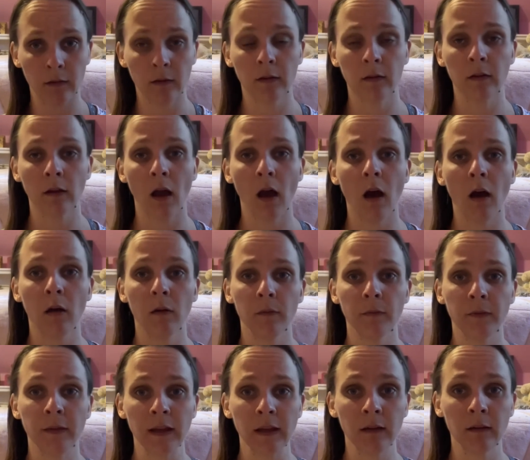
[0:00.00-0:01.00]

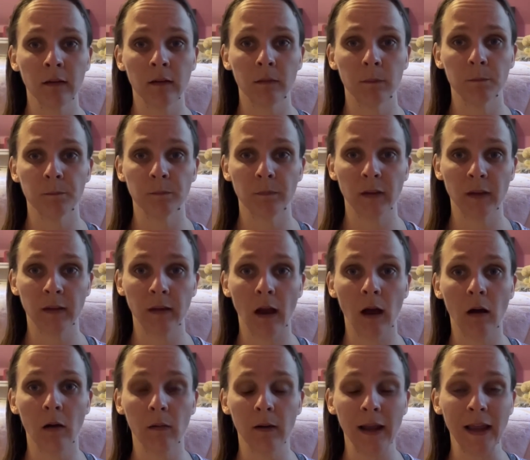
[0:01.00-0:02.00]
So these
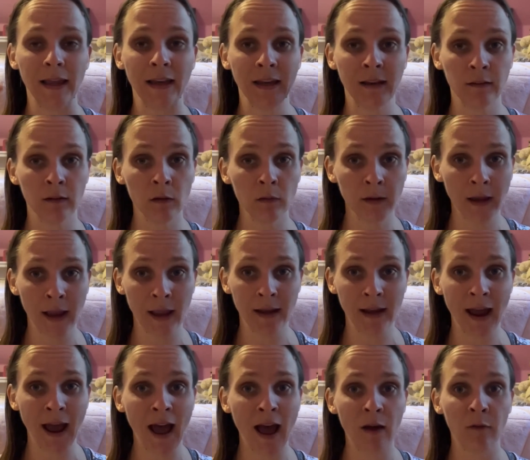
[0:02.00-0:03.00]
so it is okay
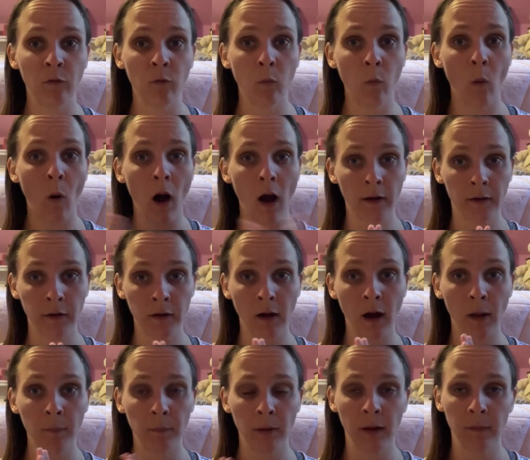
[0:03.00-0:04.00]
to have water
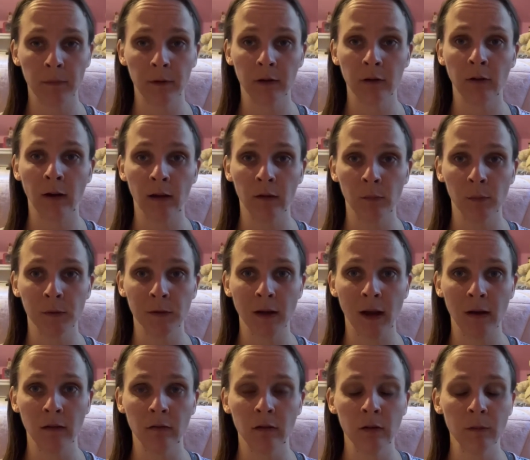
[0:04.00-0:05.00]
on public
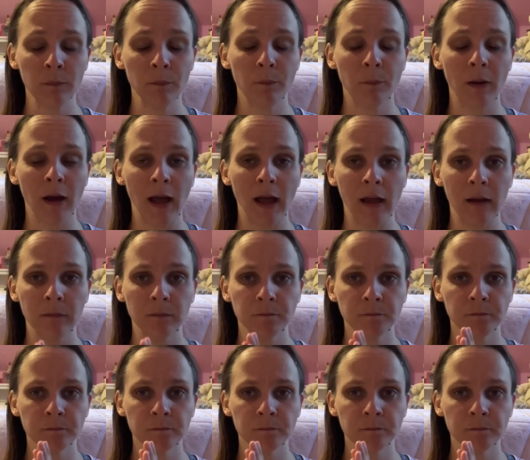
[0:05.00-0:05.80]
transportation, but